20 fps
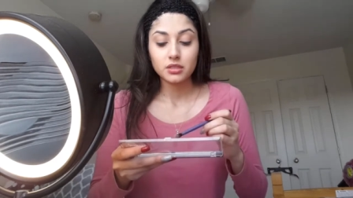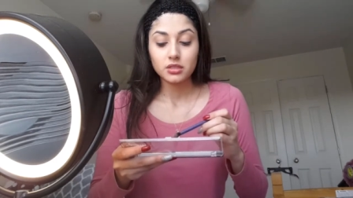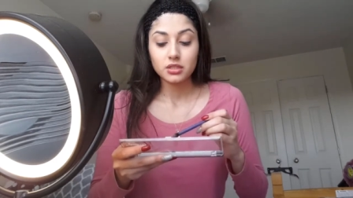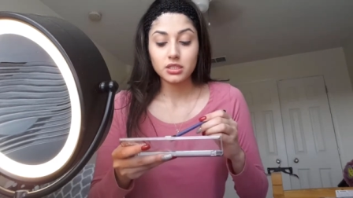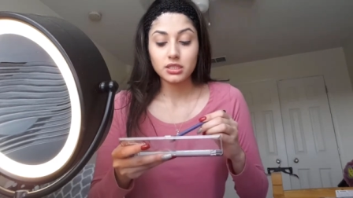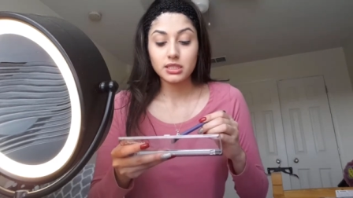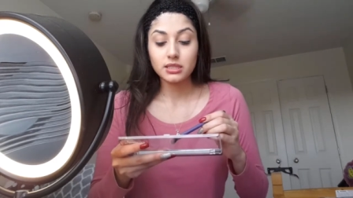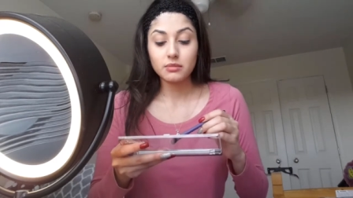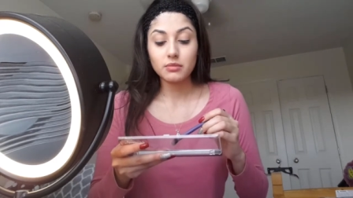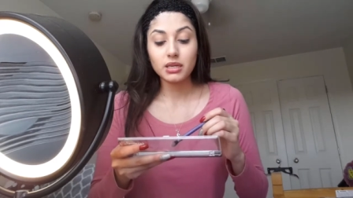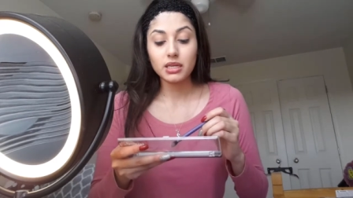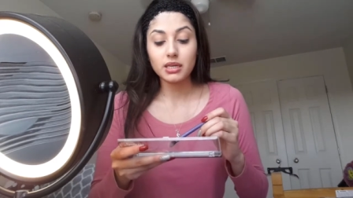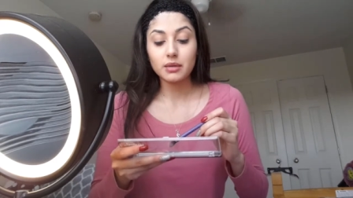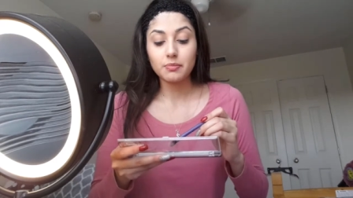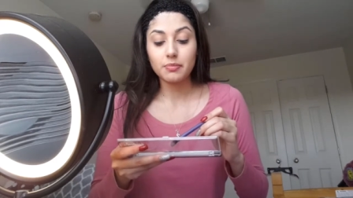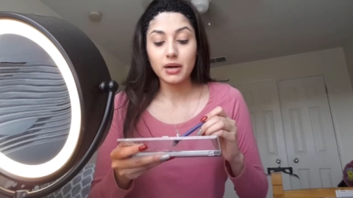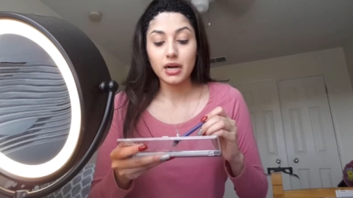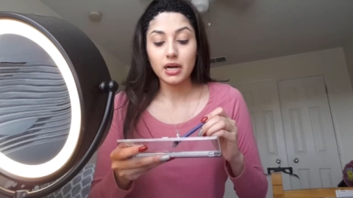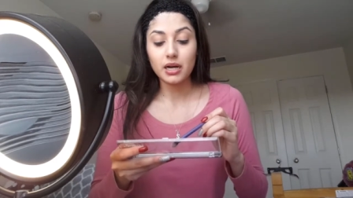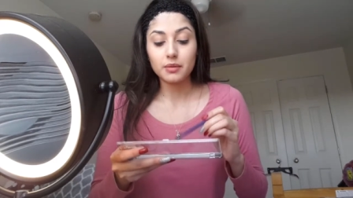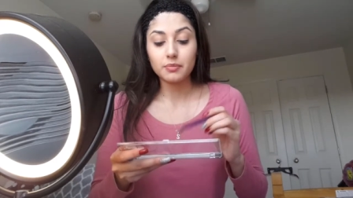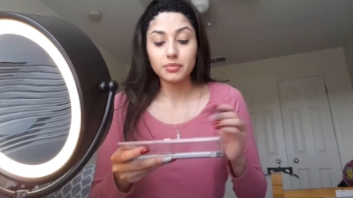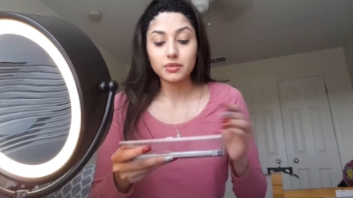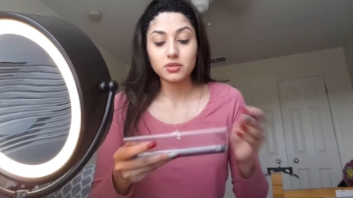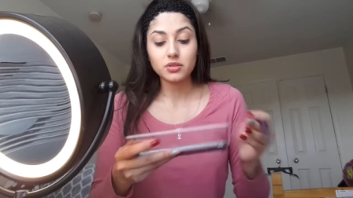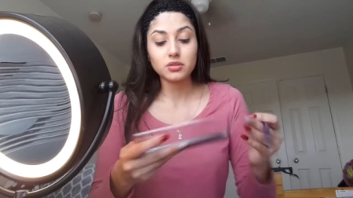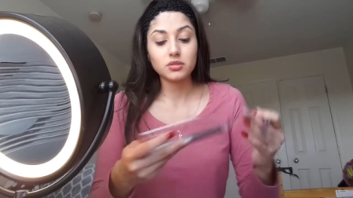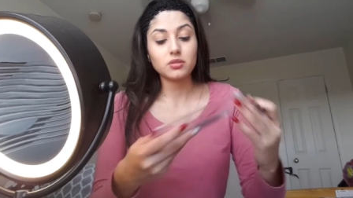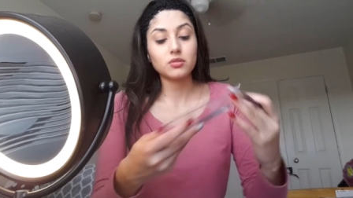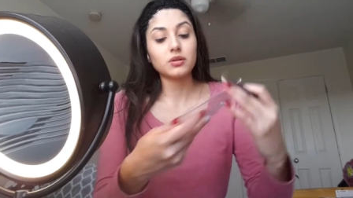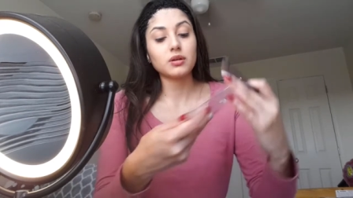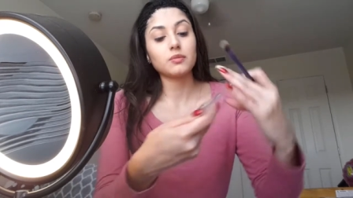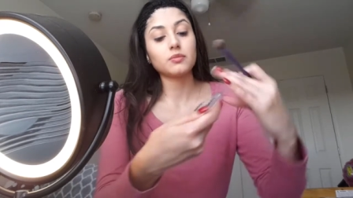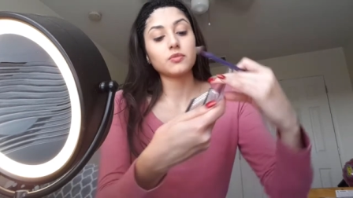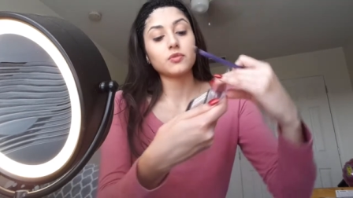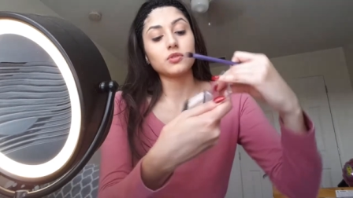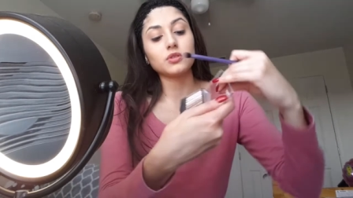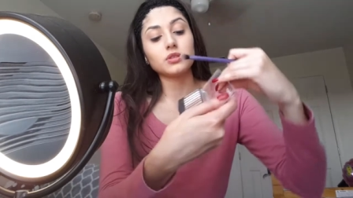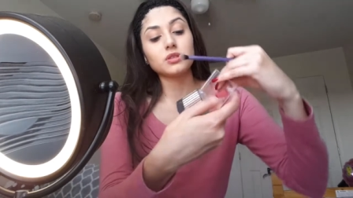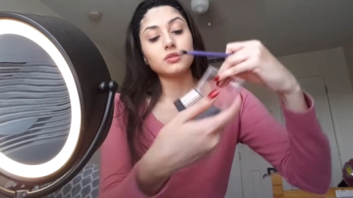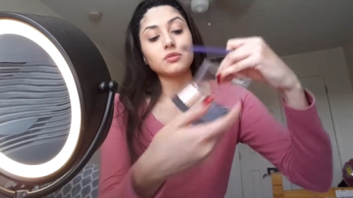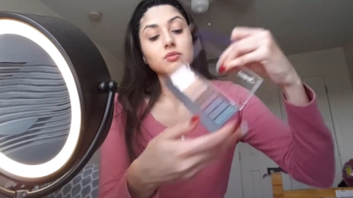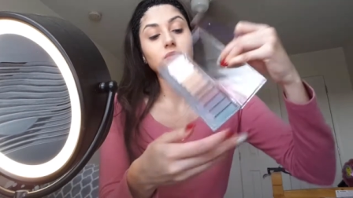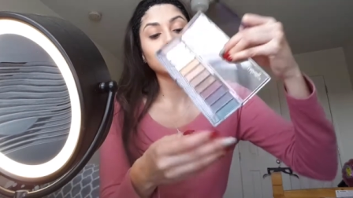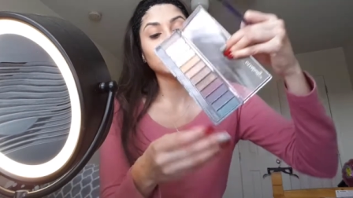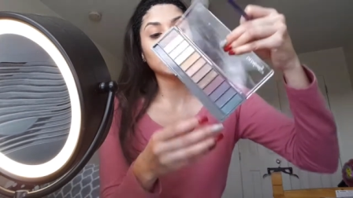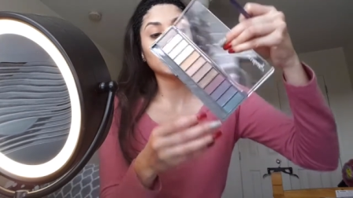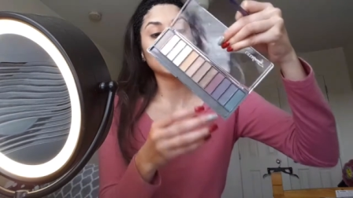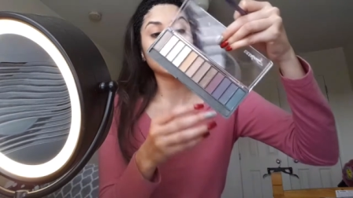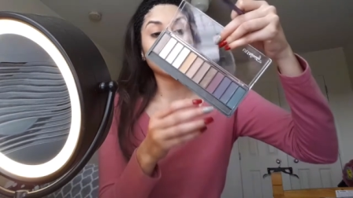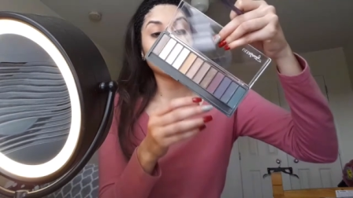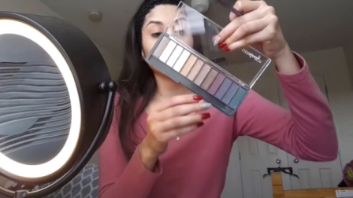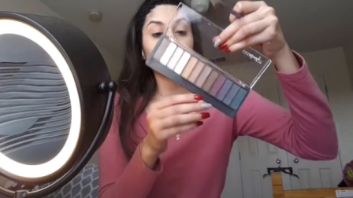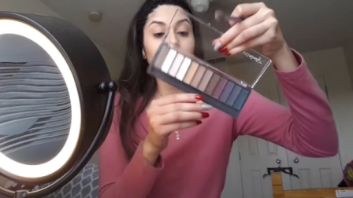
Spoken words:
just to make it pop. So I'm going to take